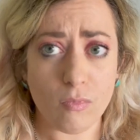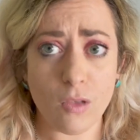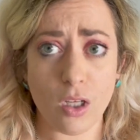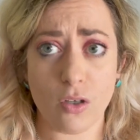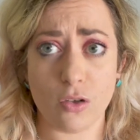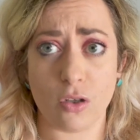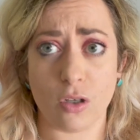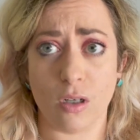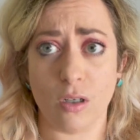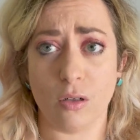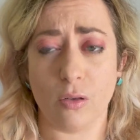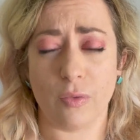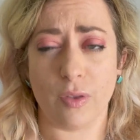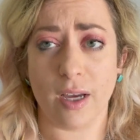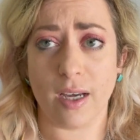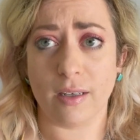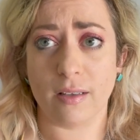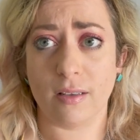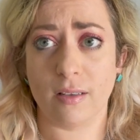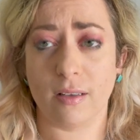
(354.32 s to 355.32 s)
So
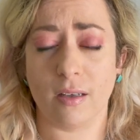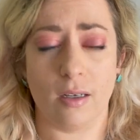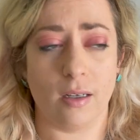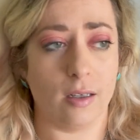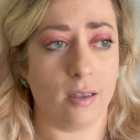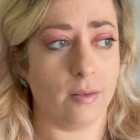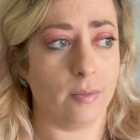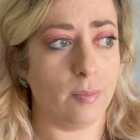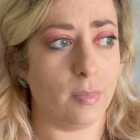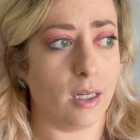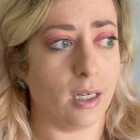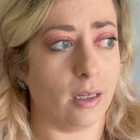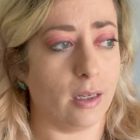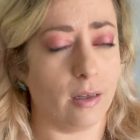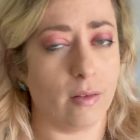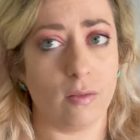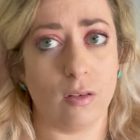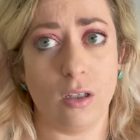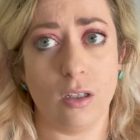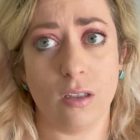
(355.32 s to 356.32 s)
that's uh,
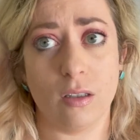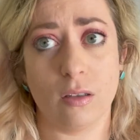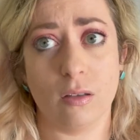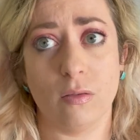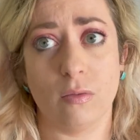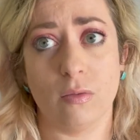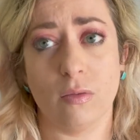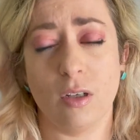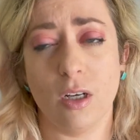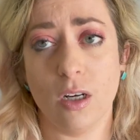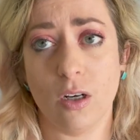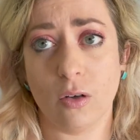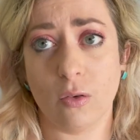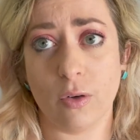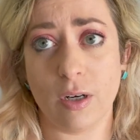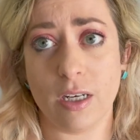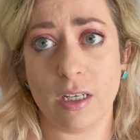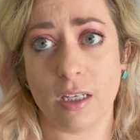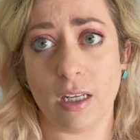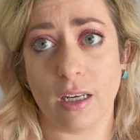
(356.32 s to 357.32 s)
my long
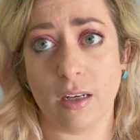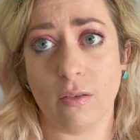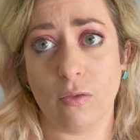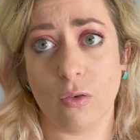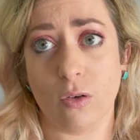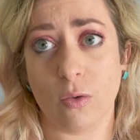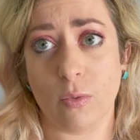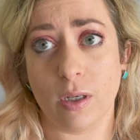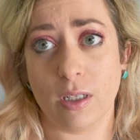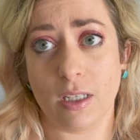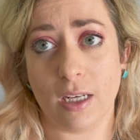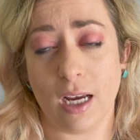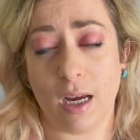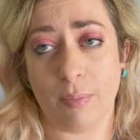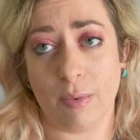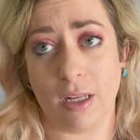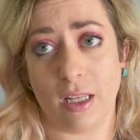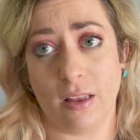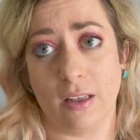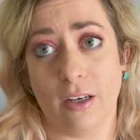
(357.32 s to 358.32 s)
reasoning for what's
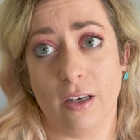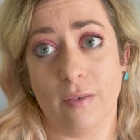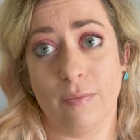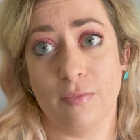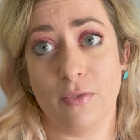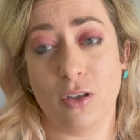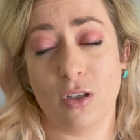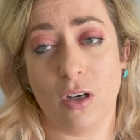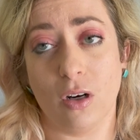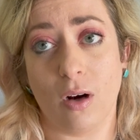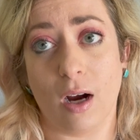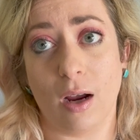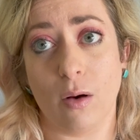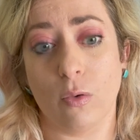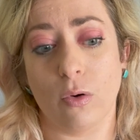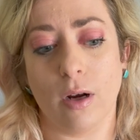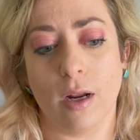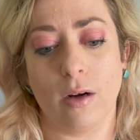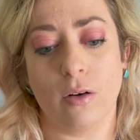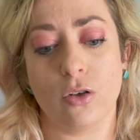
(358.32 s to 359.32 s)
happening there. So I
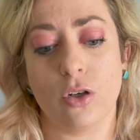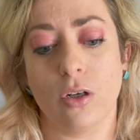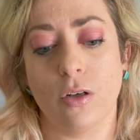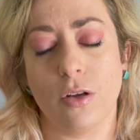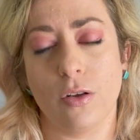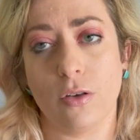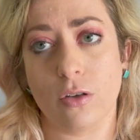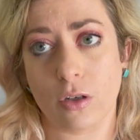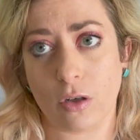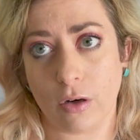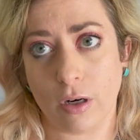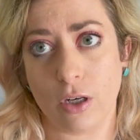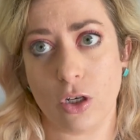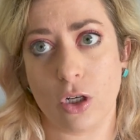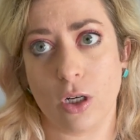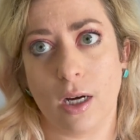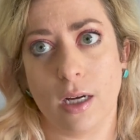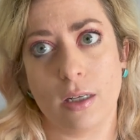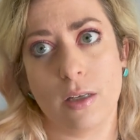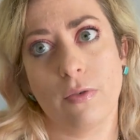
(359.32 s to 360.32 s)
will now show you the
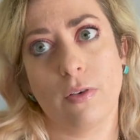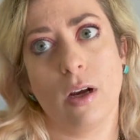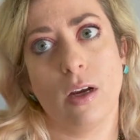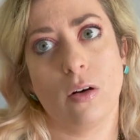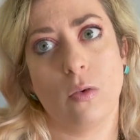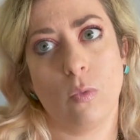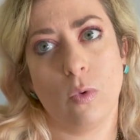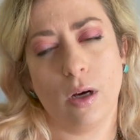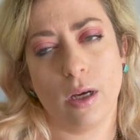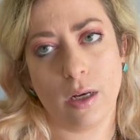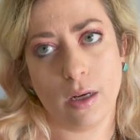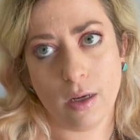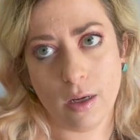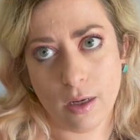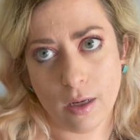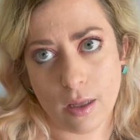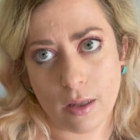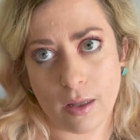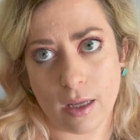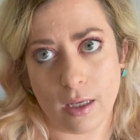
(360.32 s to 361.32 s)
screenshots of kind of what
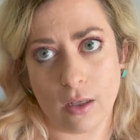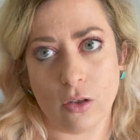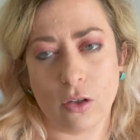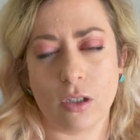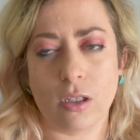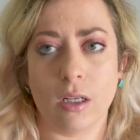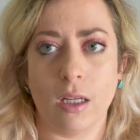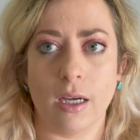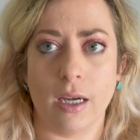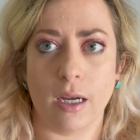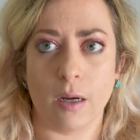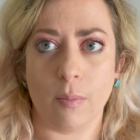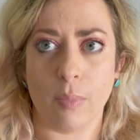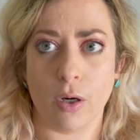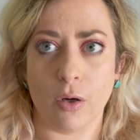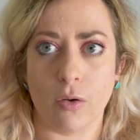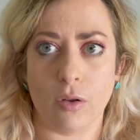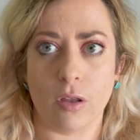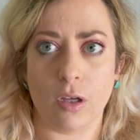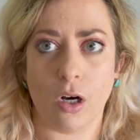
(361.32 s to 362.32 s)
that looks like,
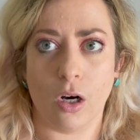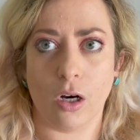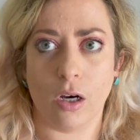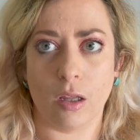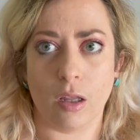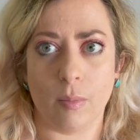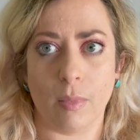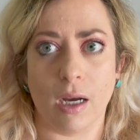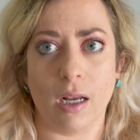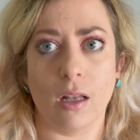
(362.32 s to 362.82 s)
both on the My